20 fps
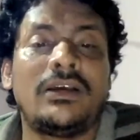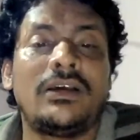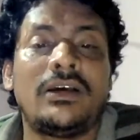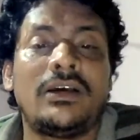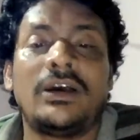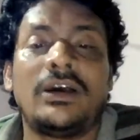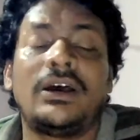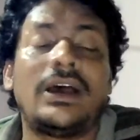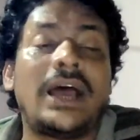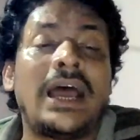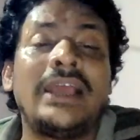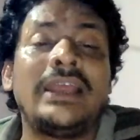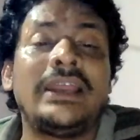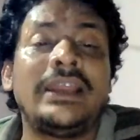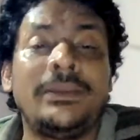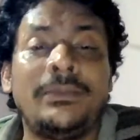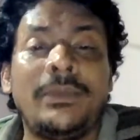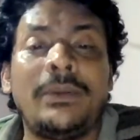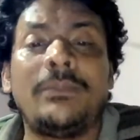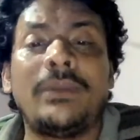I
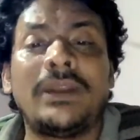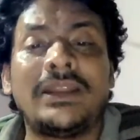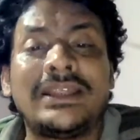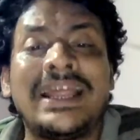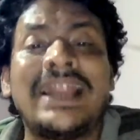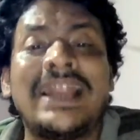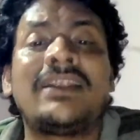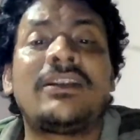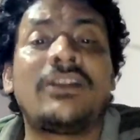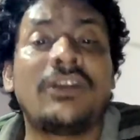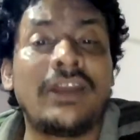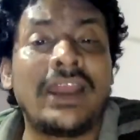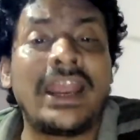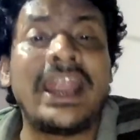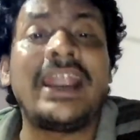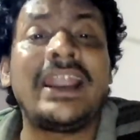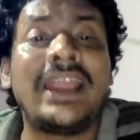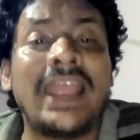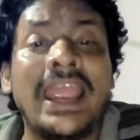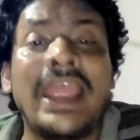remember that
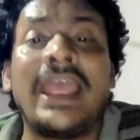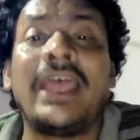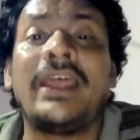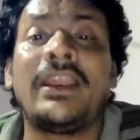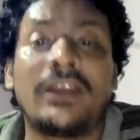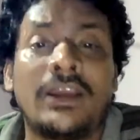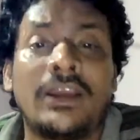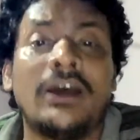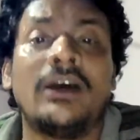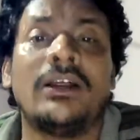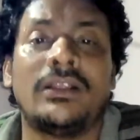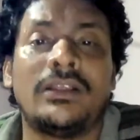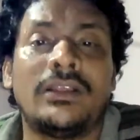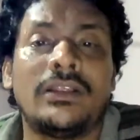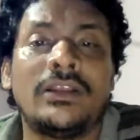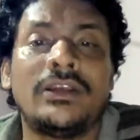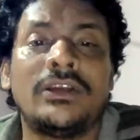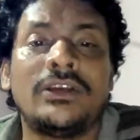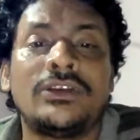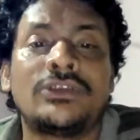red hair girl.
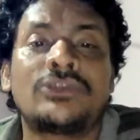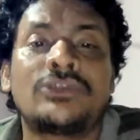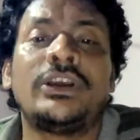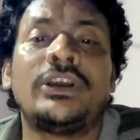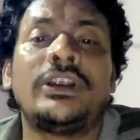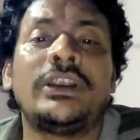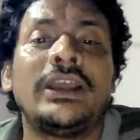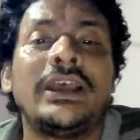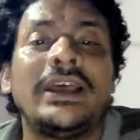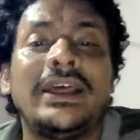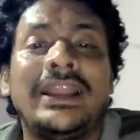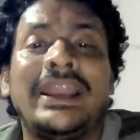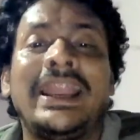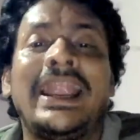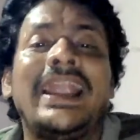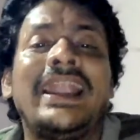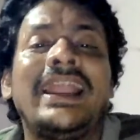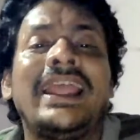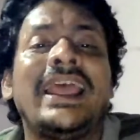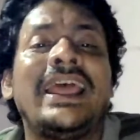So
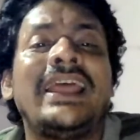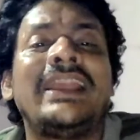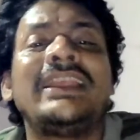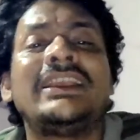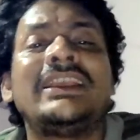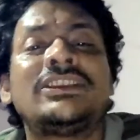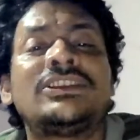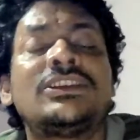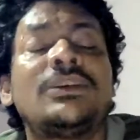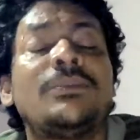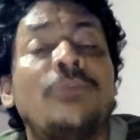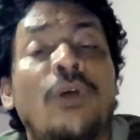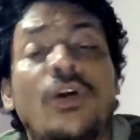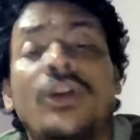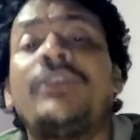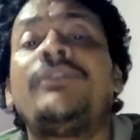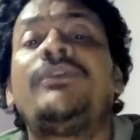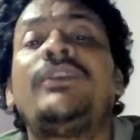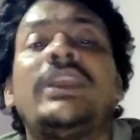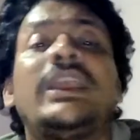red hair is a
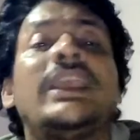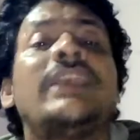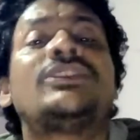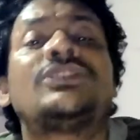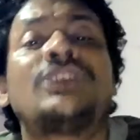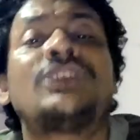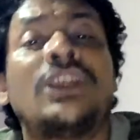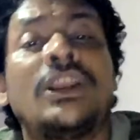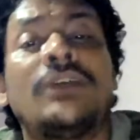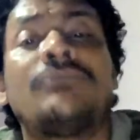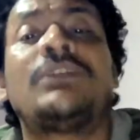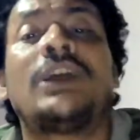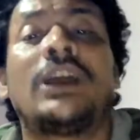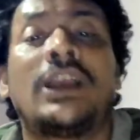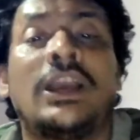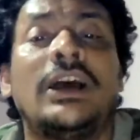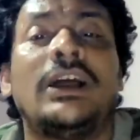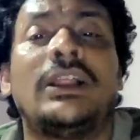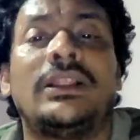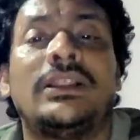modification of the
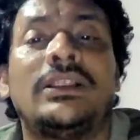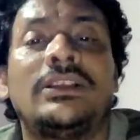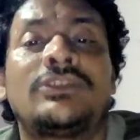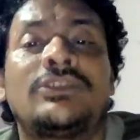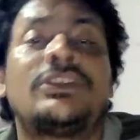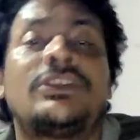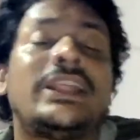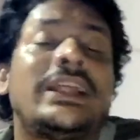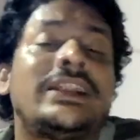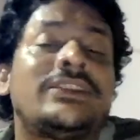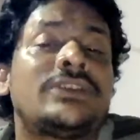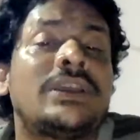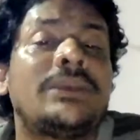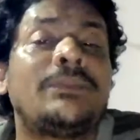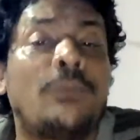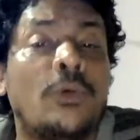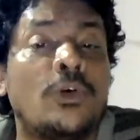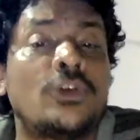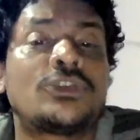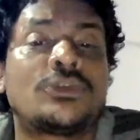girl. So that's a
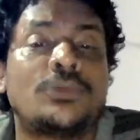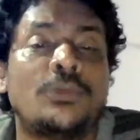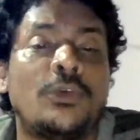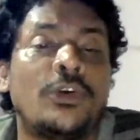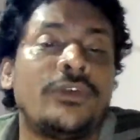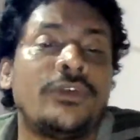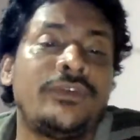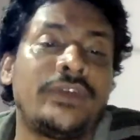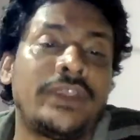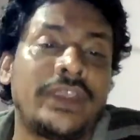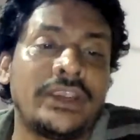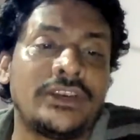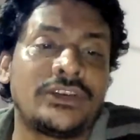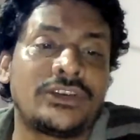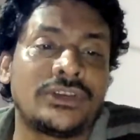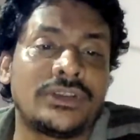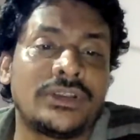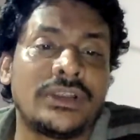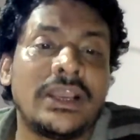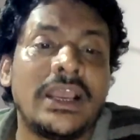post
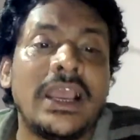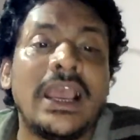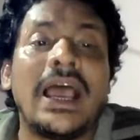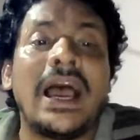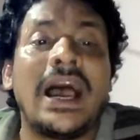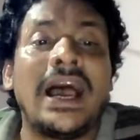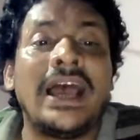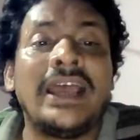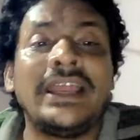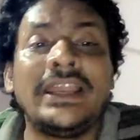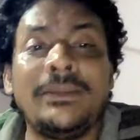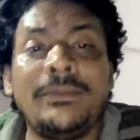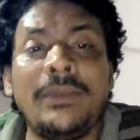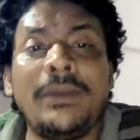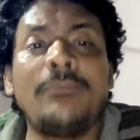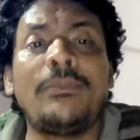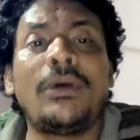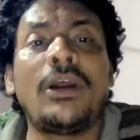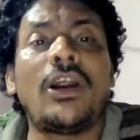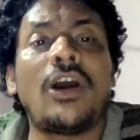modification. I
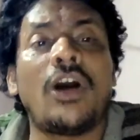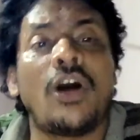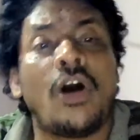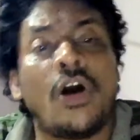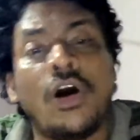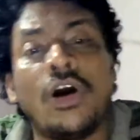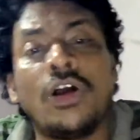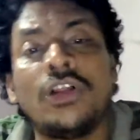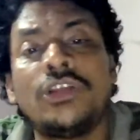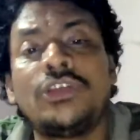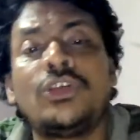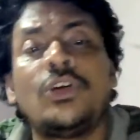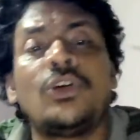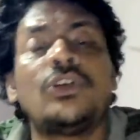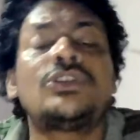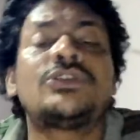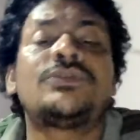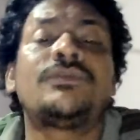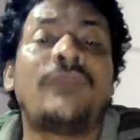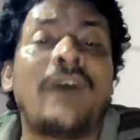remember all
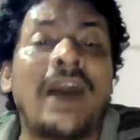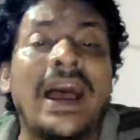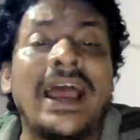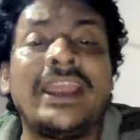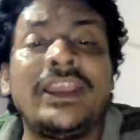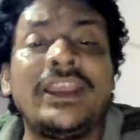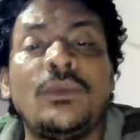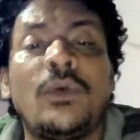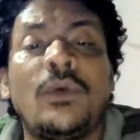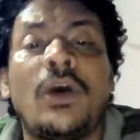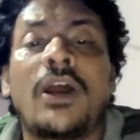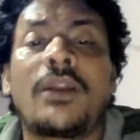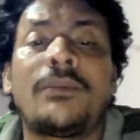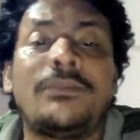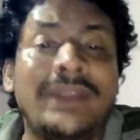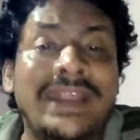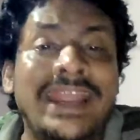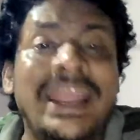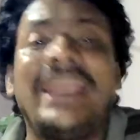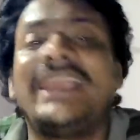those fine
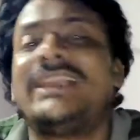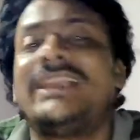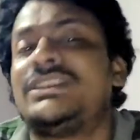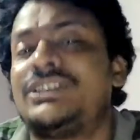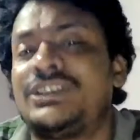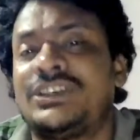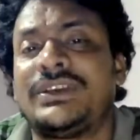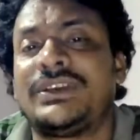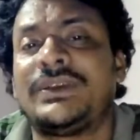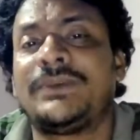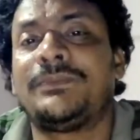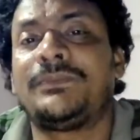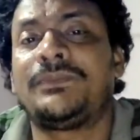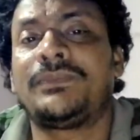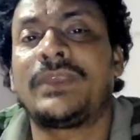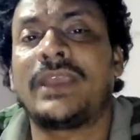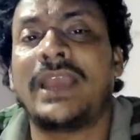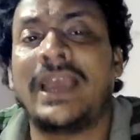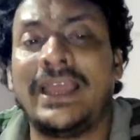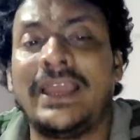warm days.
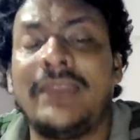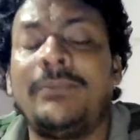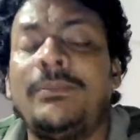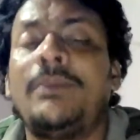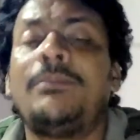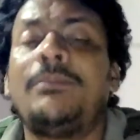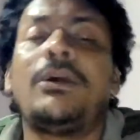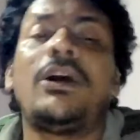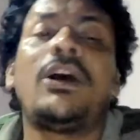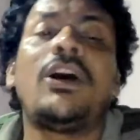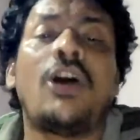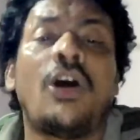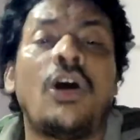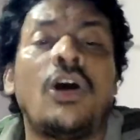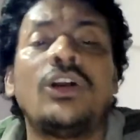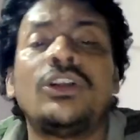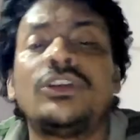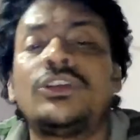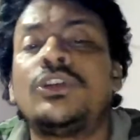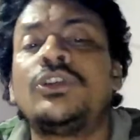I remember
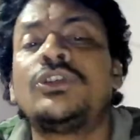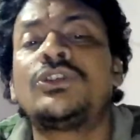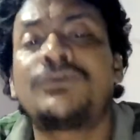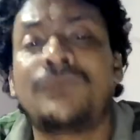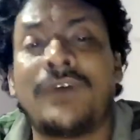all those